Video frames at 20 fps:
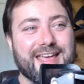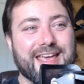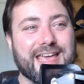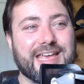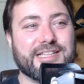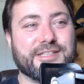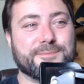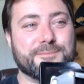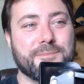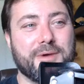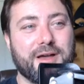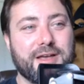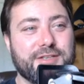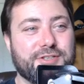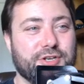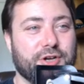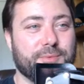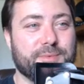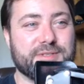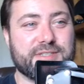It's my
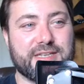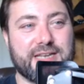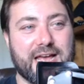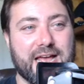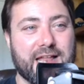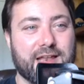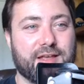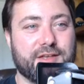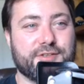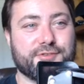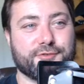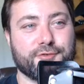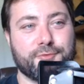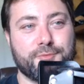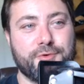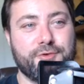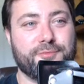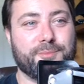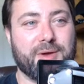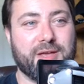job as an ally to
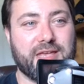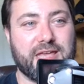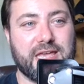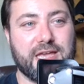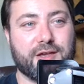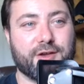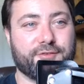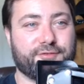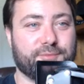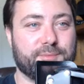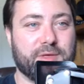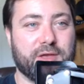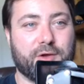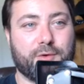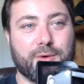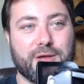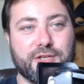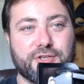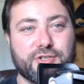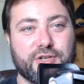remove my ego from the
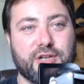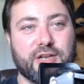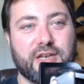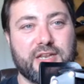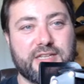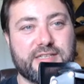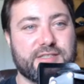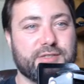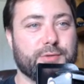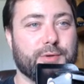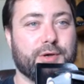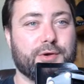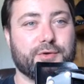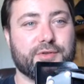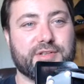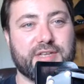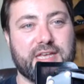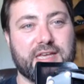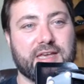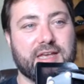equation and listen to a
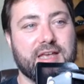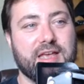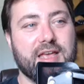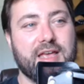critique